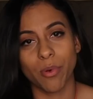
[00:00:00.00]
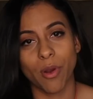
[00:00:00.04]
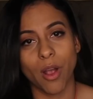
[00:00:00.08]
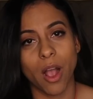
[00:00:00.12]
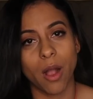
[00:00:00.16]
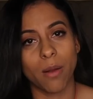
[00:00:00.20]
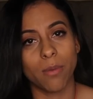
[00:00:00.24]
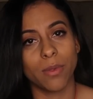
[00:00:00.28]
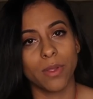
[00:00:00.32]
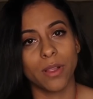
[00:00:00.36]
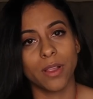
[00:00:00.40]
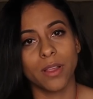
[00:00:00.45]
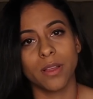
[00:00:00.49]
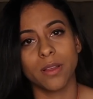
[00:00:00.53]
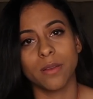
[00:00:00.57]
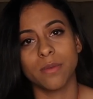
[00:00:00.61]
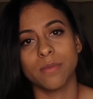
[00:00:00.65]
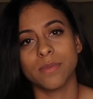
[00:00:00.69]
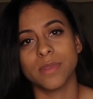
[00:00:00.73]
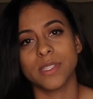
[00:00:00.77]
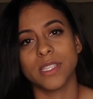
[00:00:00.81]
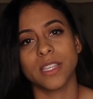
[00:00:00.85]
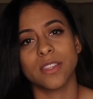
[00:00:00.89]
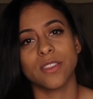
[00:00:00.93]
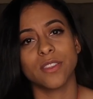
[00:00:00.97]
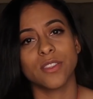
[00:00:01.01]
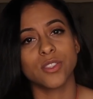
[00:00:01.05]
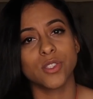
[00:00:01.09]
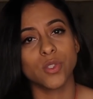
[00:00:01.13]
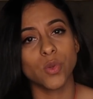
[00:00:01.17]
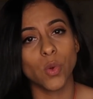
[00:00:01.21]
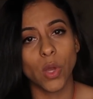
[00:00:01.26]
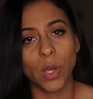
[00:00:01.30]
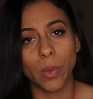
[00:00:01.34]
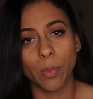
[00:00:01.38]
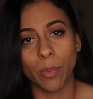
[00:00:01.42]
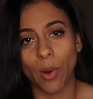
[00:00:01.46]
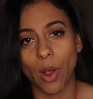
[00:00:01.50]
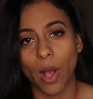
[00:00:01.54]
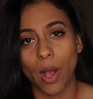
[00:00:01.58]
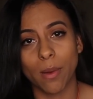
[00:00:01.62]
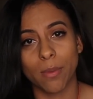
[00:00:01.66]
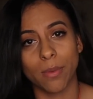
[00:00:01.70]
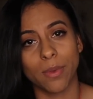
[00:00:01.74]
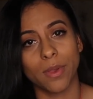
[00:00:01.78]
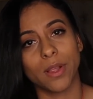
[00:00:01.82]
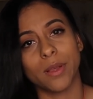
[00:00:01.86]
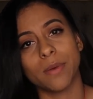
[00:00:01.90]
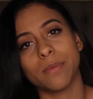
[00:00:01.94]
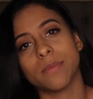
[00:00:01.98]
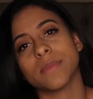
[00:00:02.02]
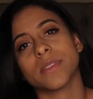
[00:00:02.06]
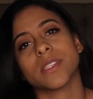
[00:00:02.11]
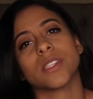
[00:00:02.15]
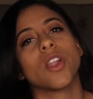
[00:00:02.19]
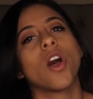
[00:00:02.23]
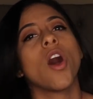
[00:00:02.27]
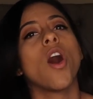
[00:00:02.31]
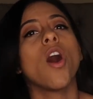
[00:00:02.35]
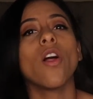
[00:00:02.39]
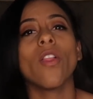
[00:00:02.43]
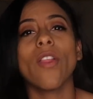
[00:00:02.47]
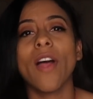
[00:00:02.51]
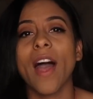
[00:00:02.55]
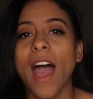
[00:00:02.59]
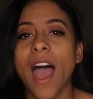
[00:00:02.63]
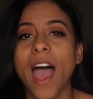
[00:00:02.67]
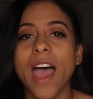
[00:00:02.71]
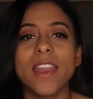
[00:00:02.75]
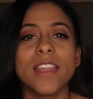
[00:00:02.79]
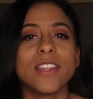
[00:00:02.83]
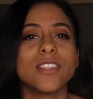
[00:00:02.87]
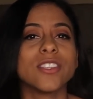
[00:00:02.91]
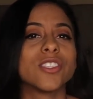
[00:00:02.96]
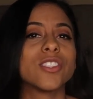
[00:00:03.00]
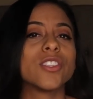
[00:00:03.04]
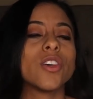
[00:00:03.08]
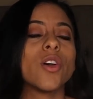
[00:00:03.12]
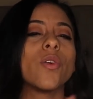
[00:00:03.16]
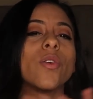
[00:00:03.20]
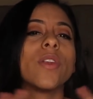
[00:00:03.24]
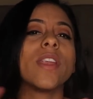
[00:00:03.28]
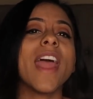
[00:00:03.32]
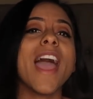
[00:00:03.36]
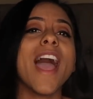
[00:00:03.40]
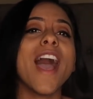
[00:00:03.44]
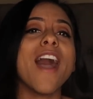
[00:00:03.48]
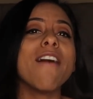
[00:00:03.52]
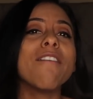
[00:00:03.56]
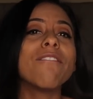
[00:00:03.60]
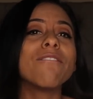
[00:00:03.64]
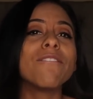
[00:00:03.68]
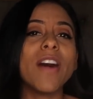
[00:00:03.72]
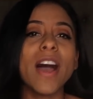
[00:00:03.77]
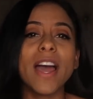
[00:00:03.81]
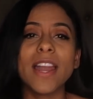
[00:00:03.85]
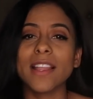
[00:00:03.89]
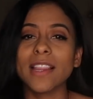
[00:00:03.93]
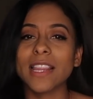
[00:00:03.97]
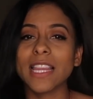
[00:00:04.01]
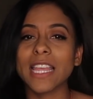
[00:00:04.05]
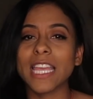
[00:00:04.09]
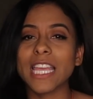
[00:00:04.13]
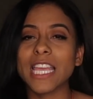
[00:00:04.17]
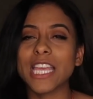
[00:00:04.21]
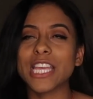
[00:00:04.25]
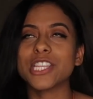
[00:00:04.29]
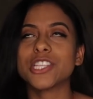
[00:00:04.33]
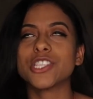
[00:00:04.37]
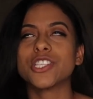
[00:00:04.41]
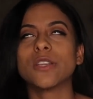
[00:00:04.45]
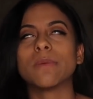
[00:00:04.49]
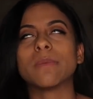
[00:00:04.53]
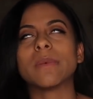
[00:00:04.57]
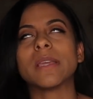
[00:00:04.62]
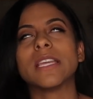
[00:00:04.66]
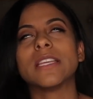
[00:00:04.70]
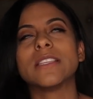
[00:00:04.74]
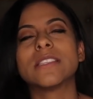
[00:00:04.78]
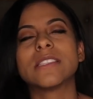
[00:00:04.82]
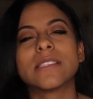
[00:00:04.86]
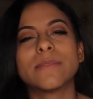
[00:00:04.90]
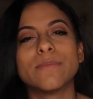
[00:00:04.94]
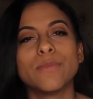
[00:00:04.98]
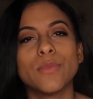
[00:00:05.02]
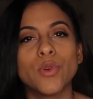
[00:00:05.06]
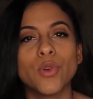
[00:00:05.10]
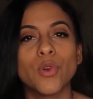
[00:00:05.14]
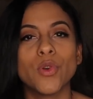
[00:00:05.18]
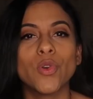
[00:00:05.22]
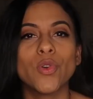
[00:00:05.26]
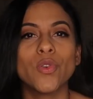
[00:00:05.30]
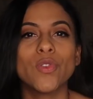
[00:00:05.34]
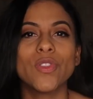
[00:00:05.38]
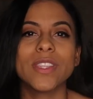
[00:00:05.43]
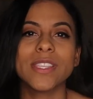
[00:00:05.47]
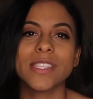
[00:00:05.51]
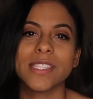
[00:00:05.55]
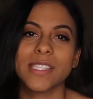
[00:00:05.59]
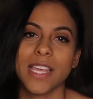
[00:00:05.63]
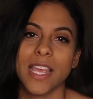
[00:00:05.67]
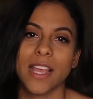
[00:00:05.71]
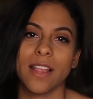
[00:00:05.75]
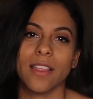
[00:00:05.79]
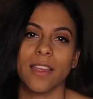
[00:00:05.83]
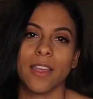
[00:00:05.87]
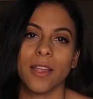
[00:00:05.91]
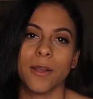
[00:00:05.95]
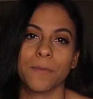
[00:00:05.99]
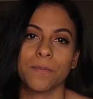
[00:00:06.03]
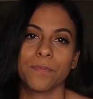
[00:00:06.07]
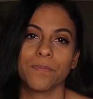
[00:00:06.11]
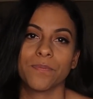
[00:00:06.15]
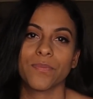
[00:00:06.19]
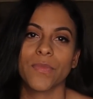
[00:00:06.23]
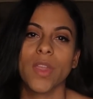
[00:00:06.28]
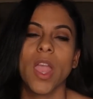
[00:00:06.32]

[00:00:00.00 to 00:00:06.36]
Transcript: problems and the soy problems and all that. And so now finally it should be smooth sailing.